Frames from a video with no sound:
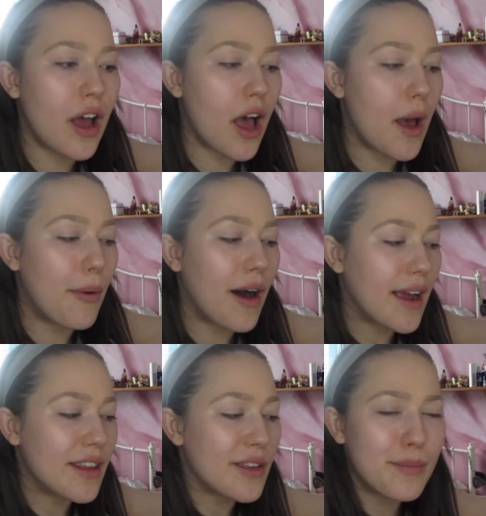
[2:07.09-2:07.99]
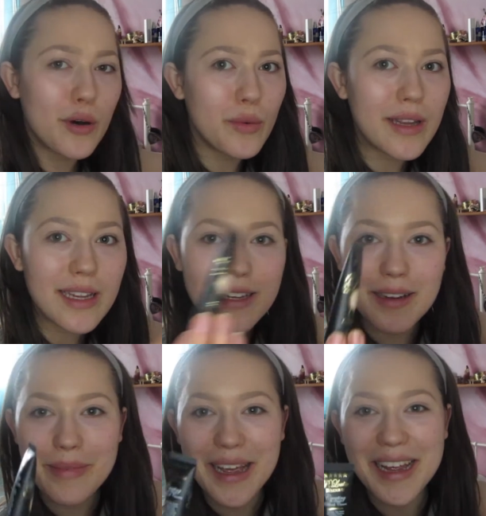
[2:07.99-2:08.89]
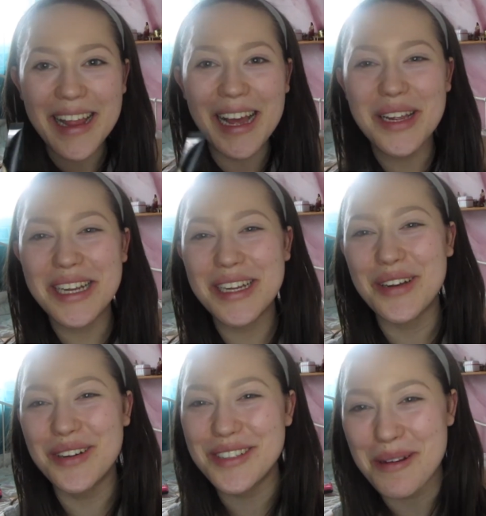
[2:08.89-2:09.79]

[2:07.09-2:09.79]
apply the Please. That is such a